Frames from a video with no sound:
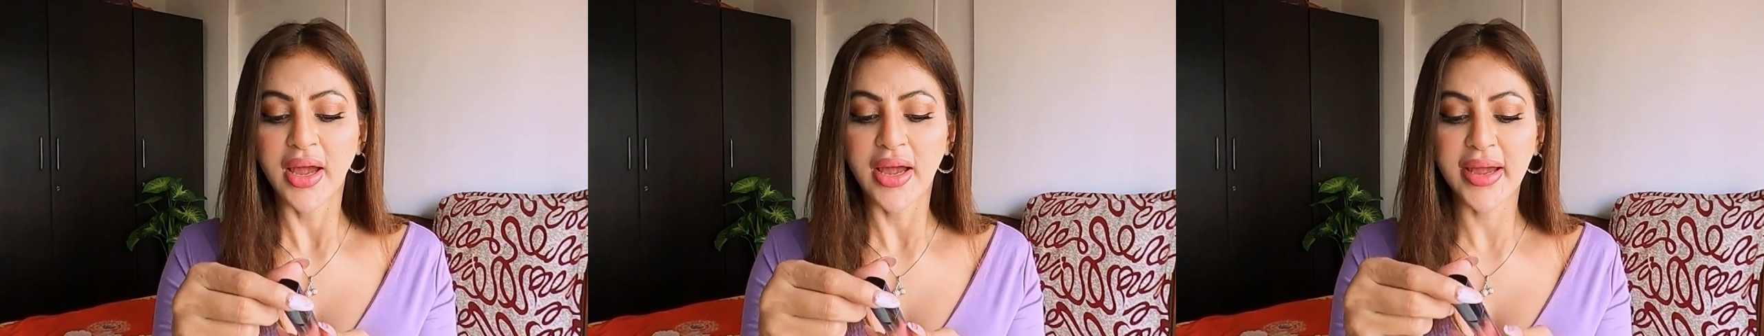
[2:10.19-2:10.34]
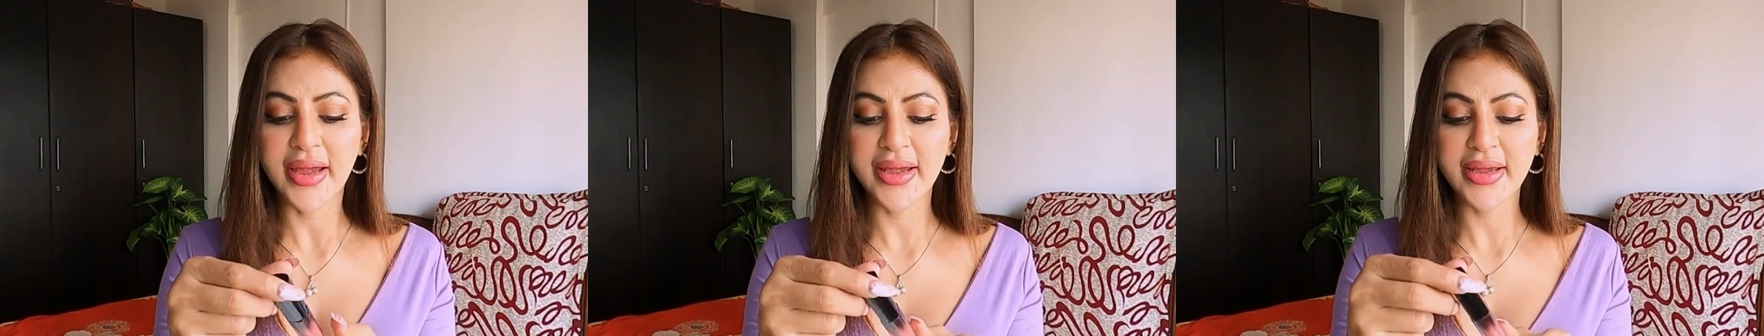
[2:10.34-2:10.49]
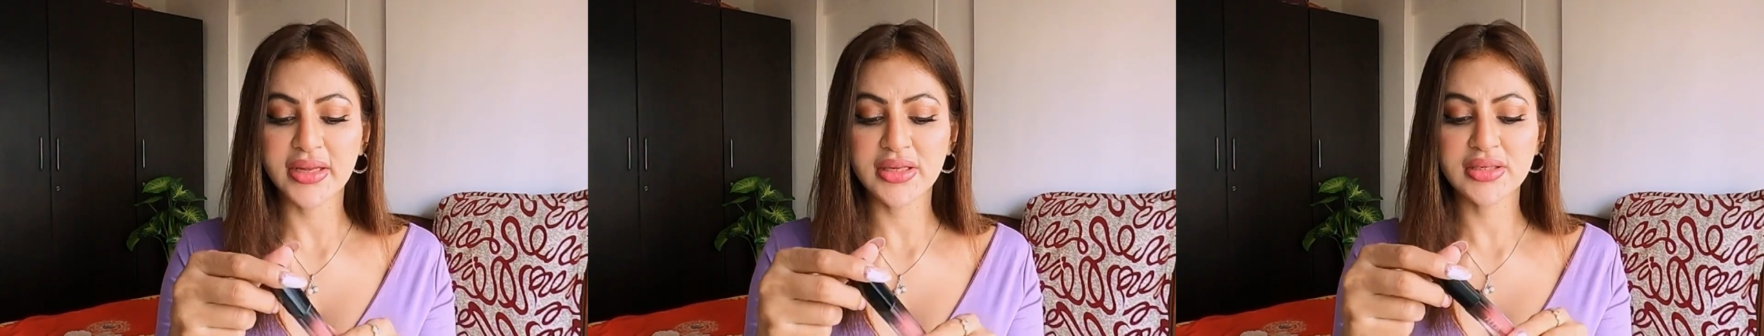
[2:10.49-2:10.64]

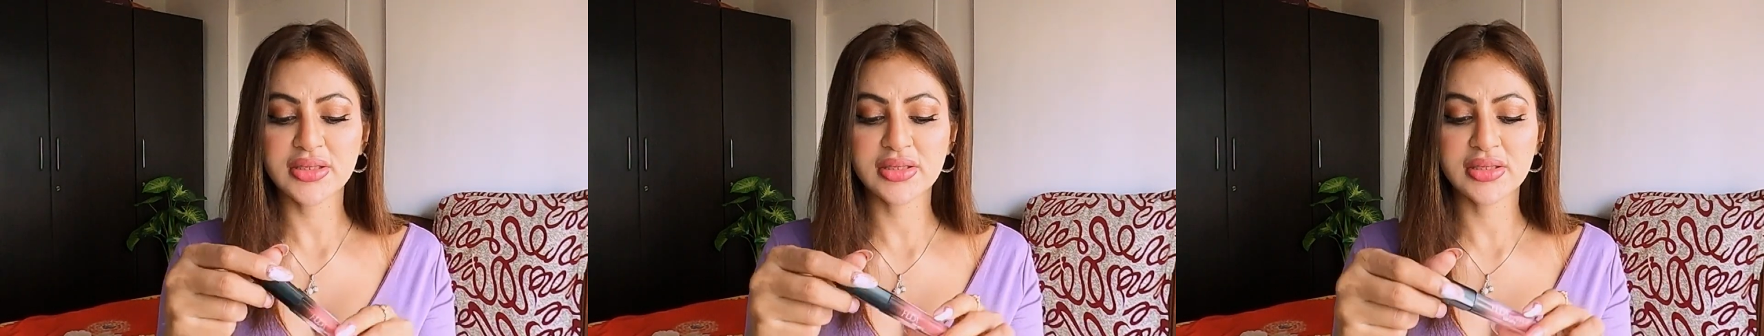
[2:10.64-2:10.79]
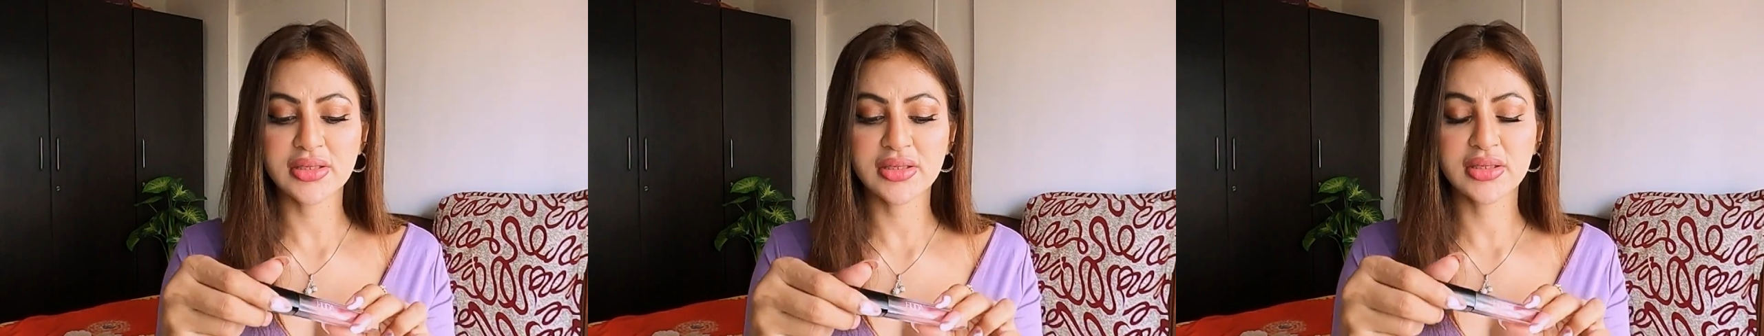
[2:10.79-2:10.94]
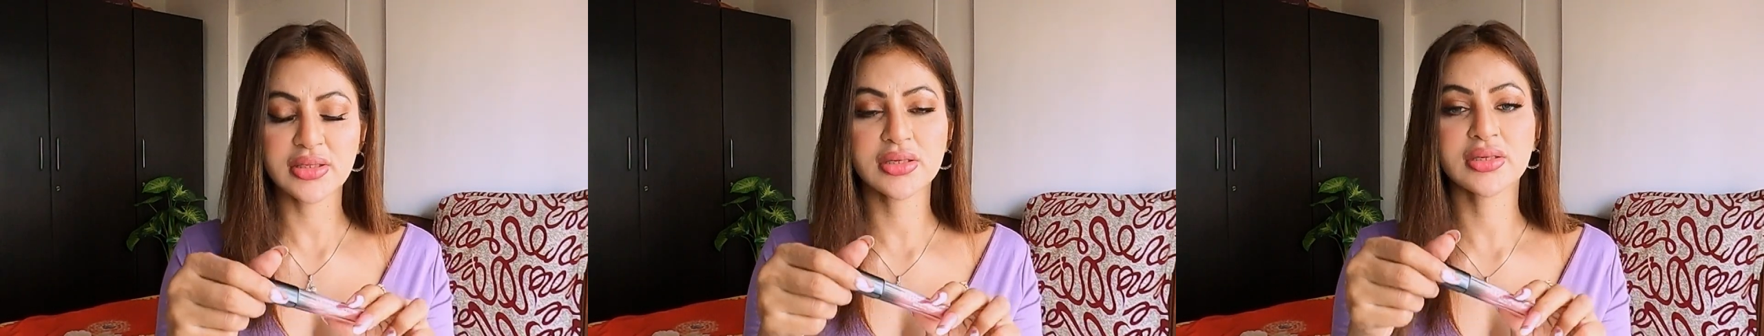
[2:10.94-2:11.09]
And
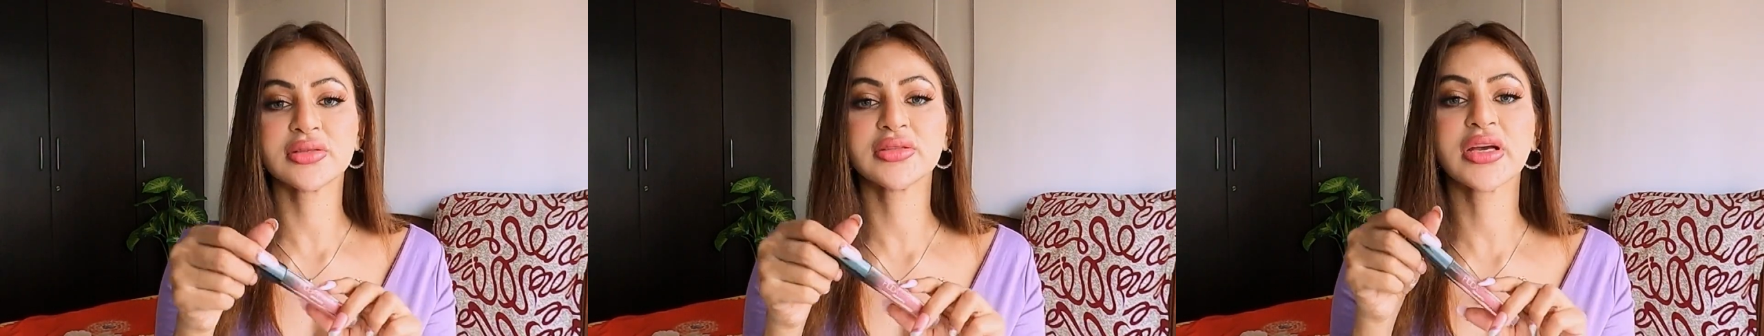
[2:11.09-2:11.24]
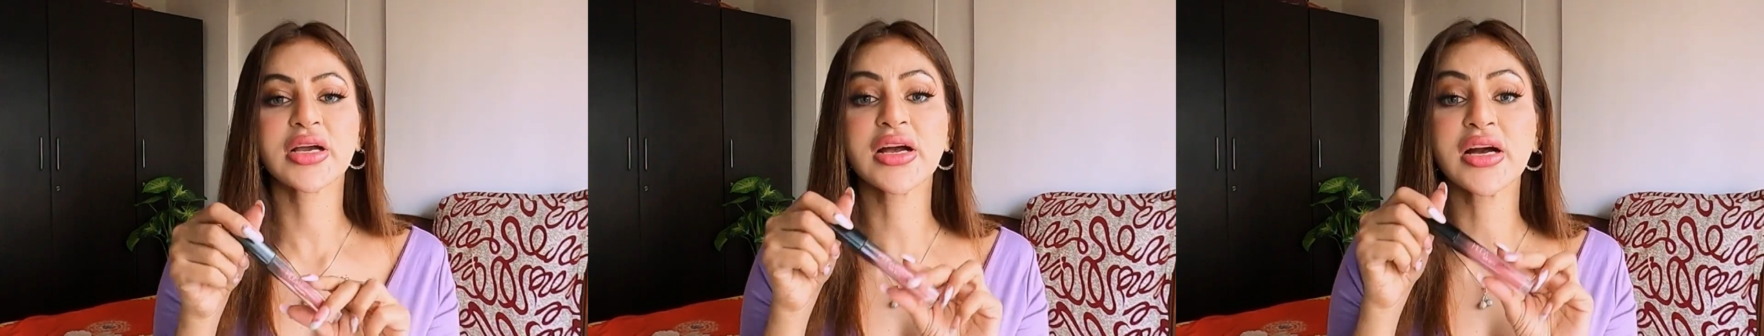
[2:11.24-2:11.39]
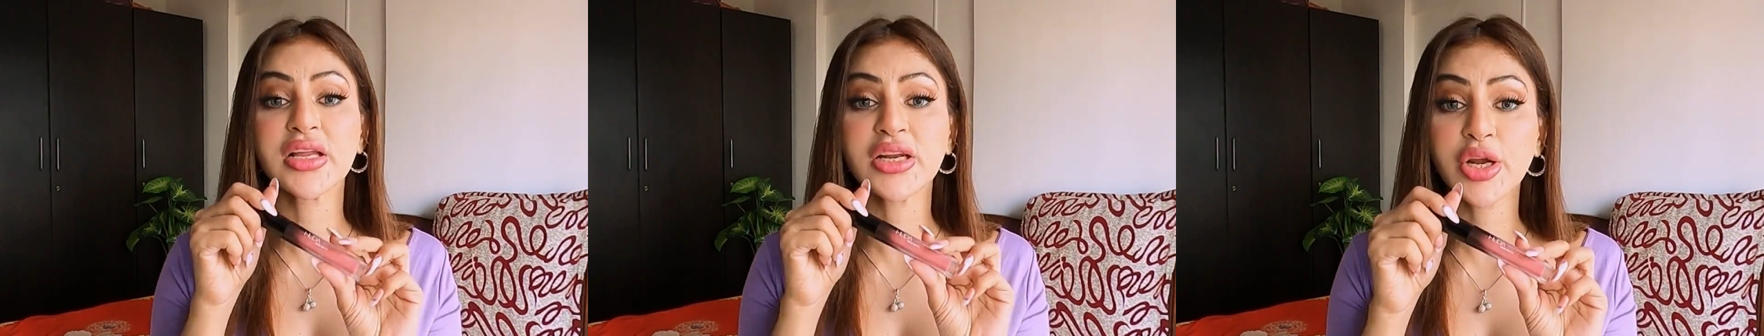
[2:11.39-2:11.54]

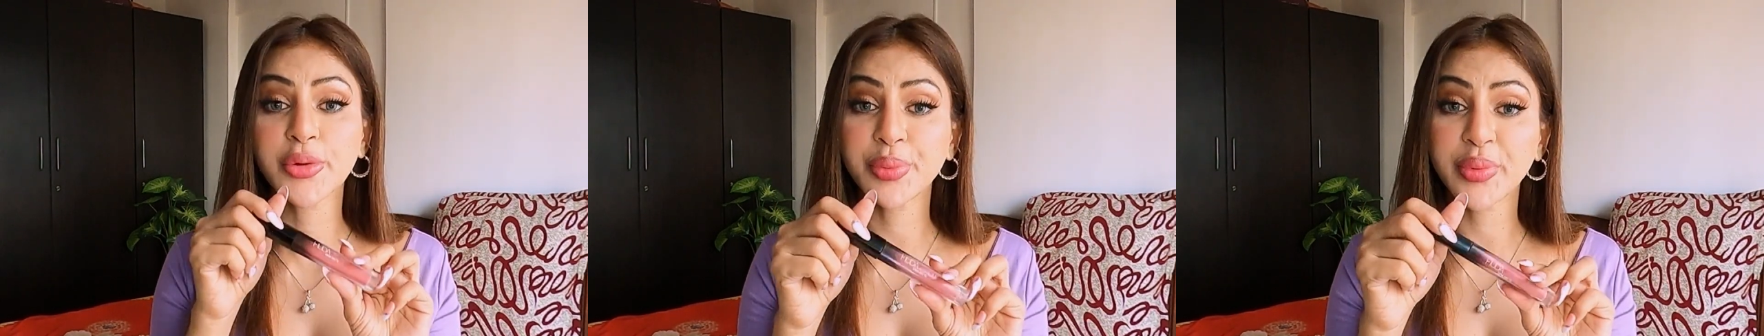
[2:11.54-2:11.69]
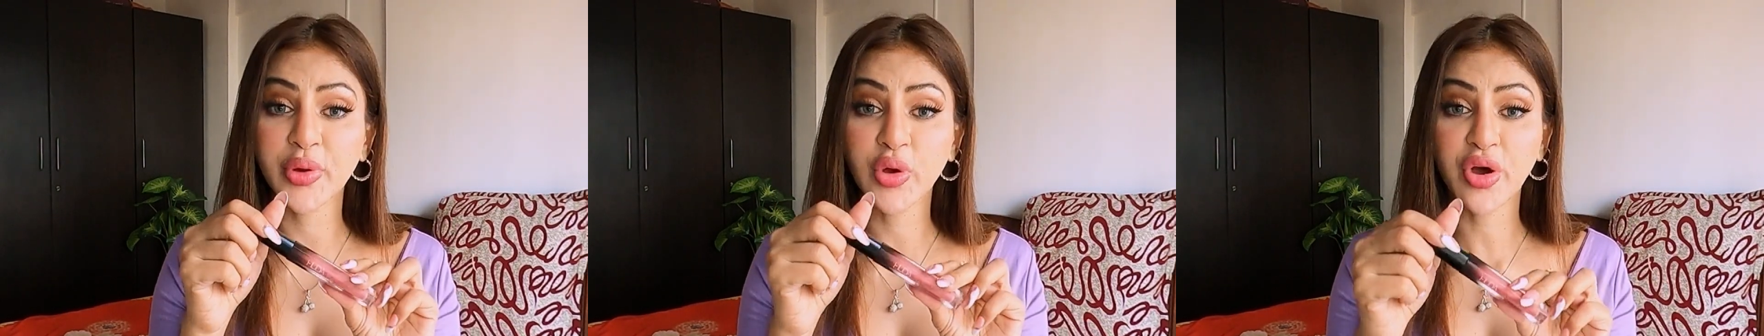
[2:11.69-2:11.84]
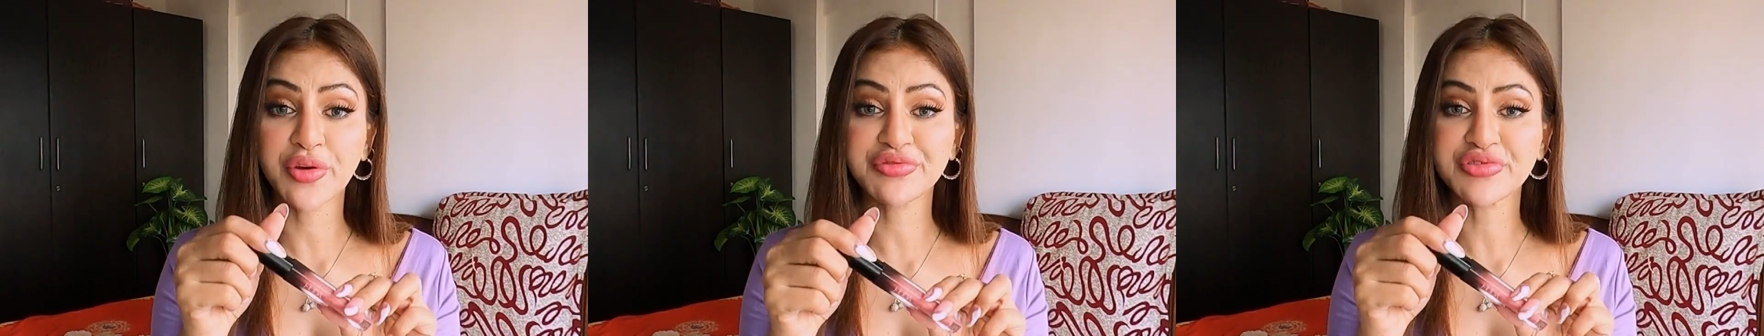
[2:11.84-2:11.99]
the color
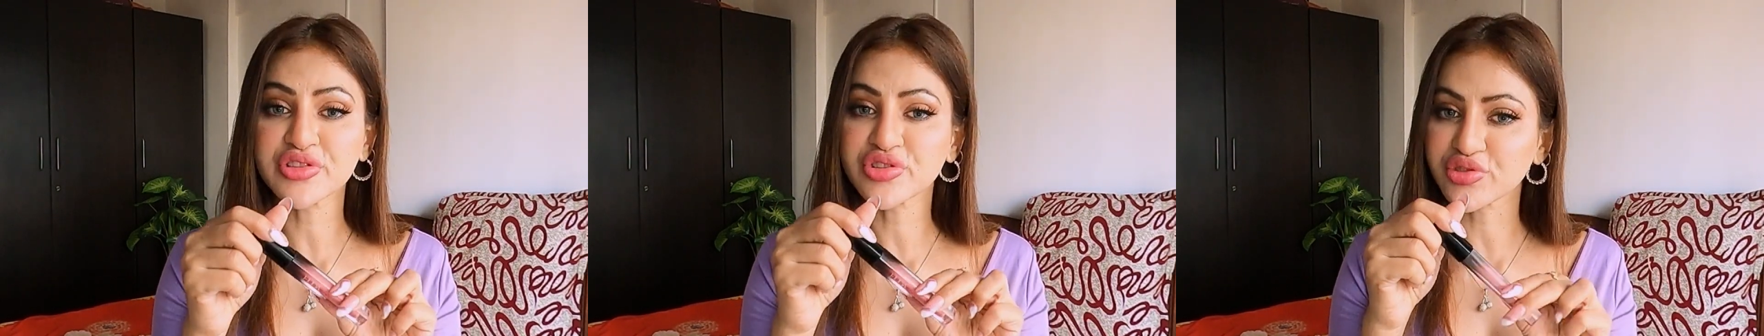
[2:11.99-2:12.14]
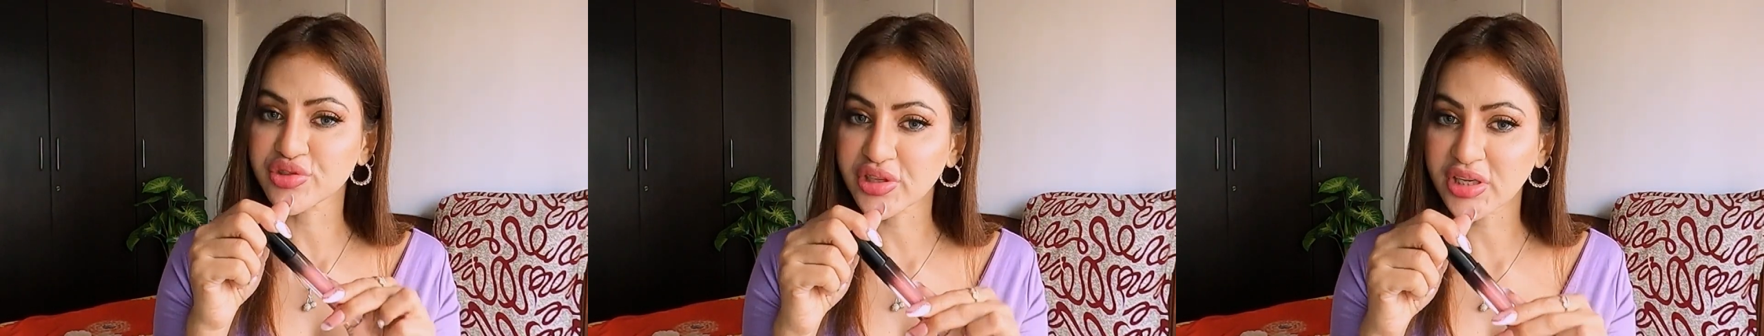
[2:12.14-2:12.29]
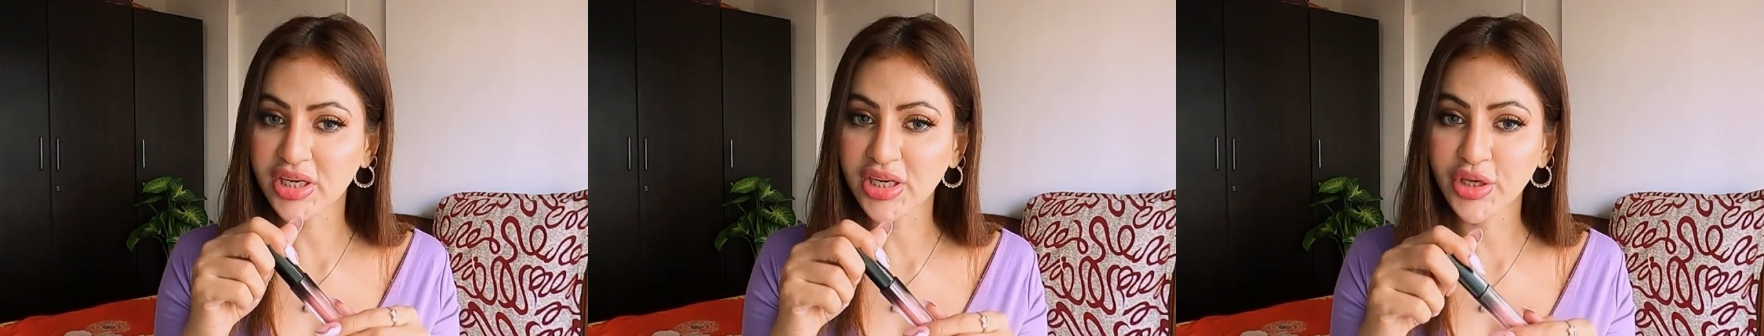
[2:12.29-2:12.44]
payoff
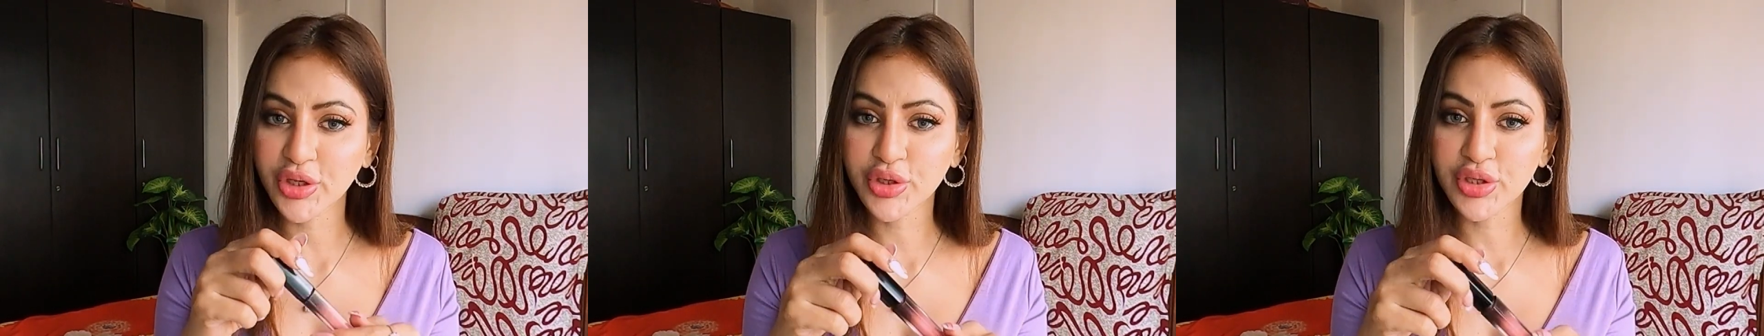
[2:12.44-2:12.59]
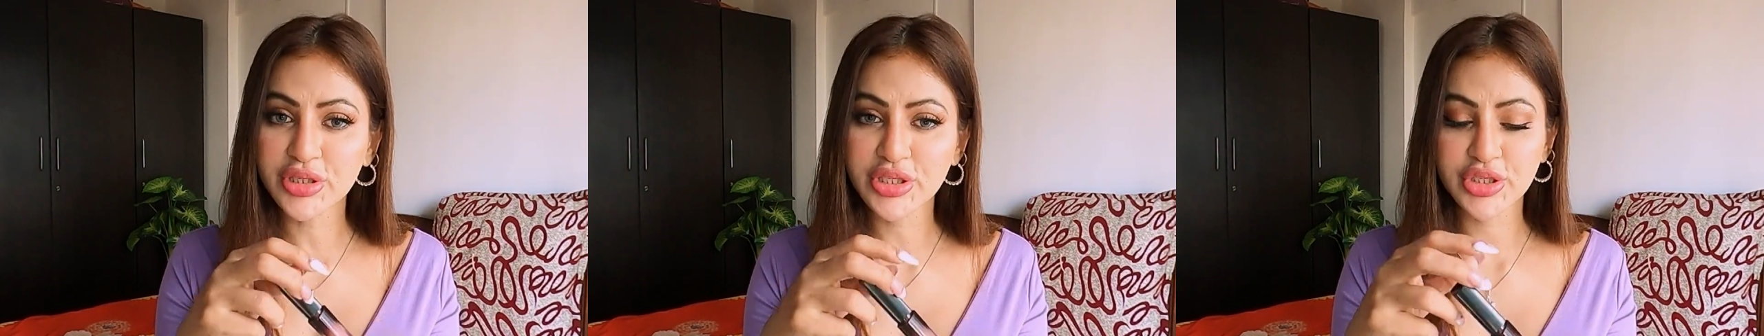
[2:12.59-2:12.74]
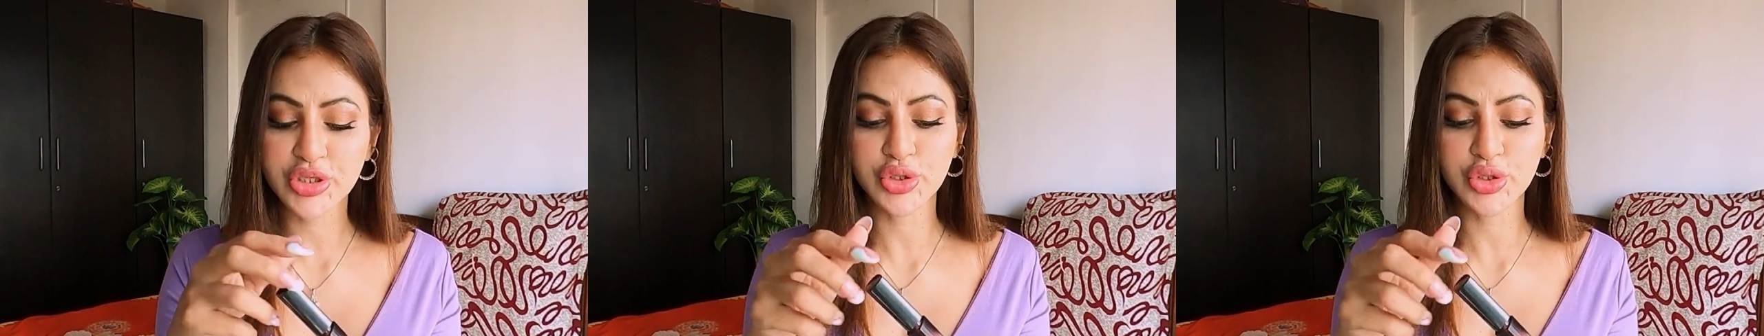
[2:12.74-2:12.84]
is really good.